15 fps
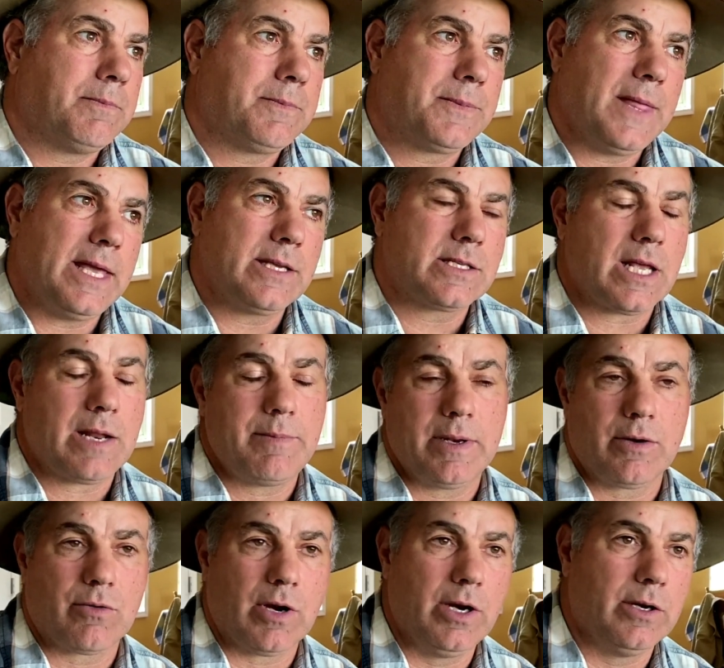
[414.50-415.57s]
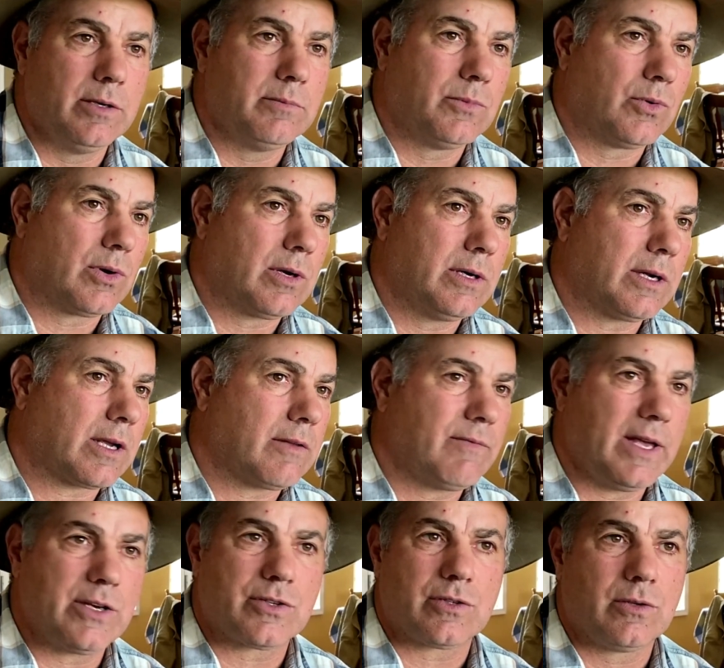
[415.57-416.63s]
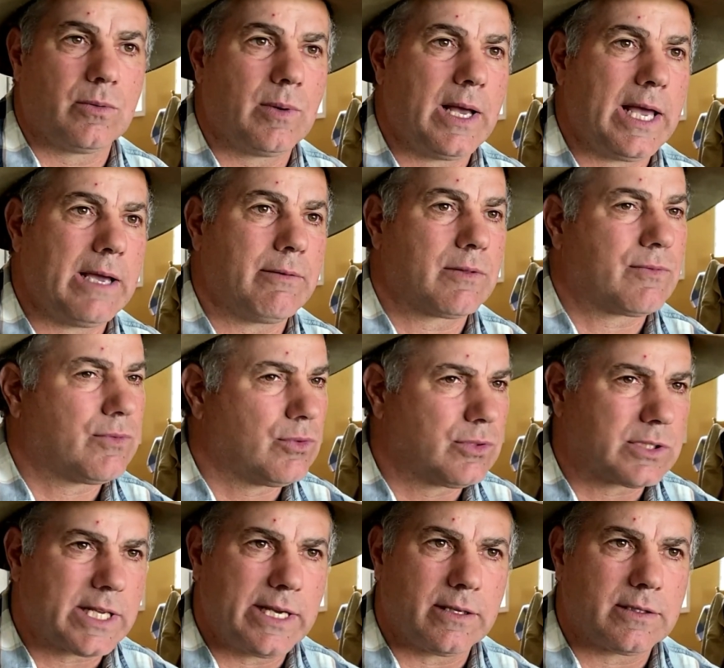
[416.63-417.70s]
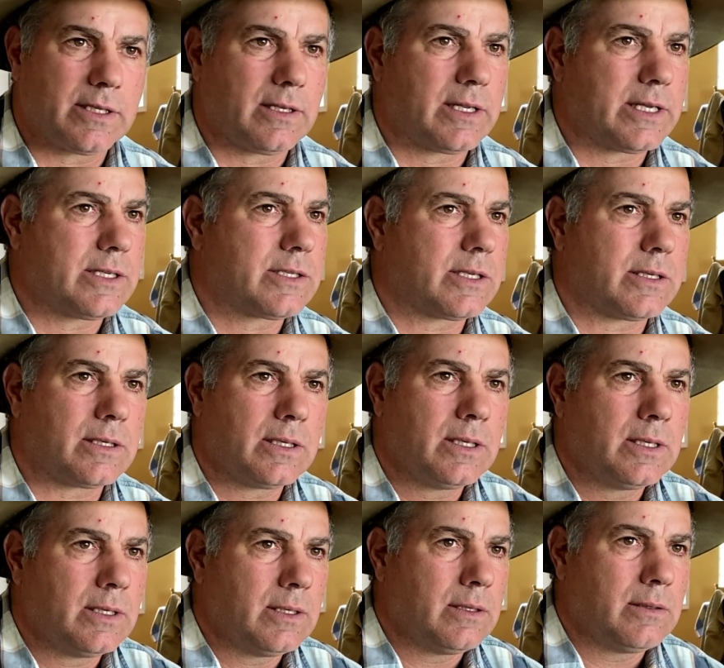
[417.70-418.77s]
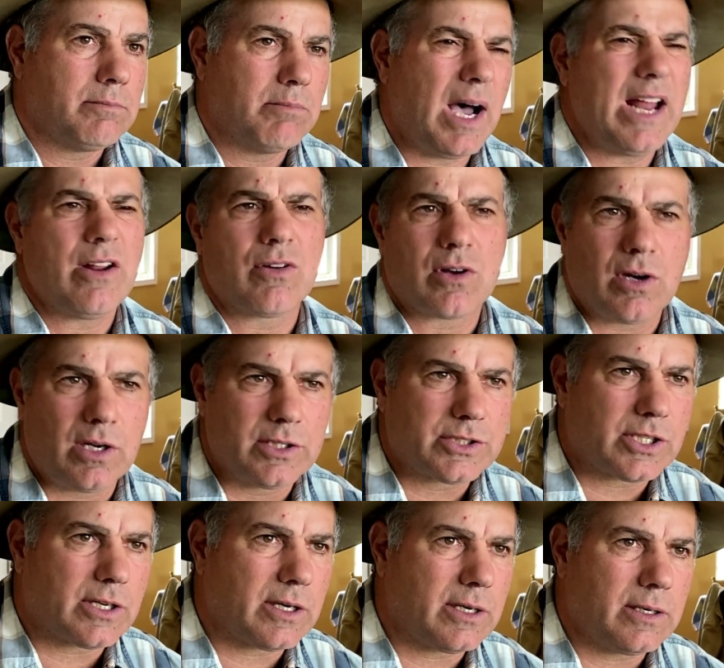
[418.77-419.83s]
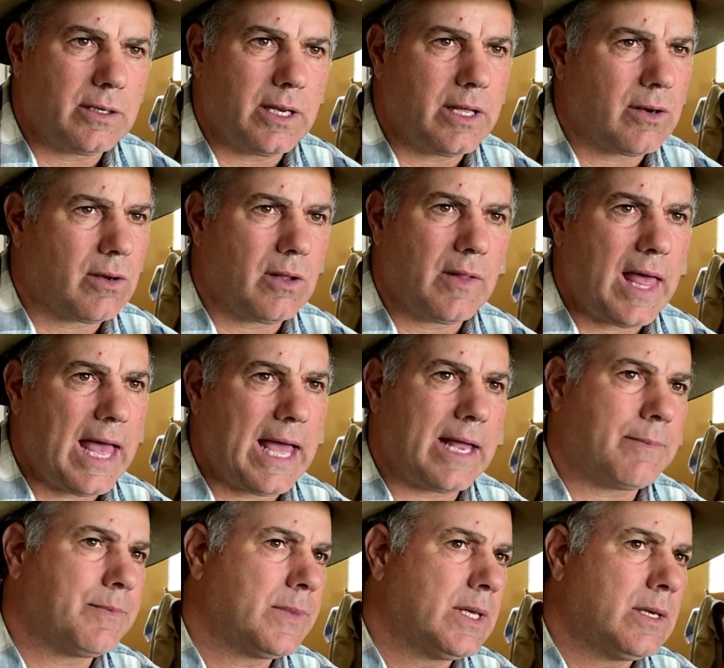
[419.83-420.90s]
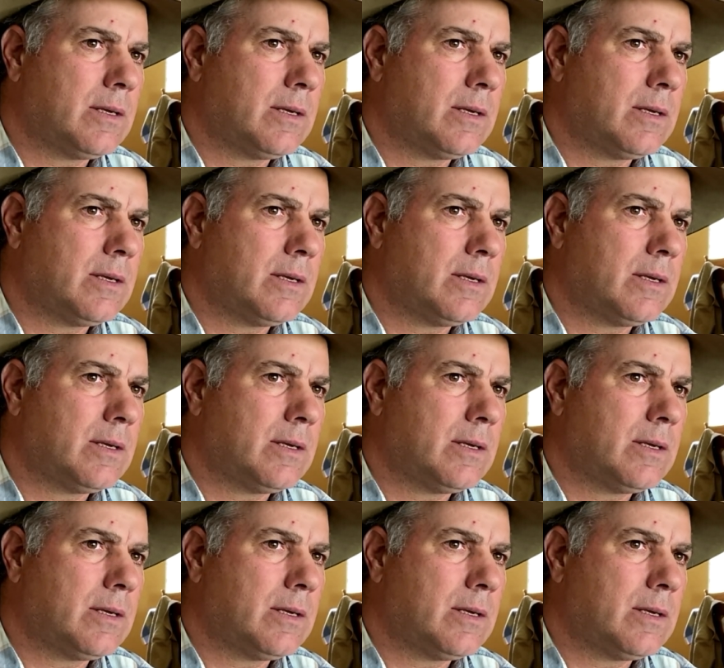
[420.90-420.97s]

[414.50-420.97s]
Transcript: Things that have been grown more in a conventional way with full-scale tillage and monoculture and all that,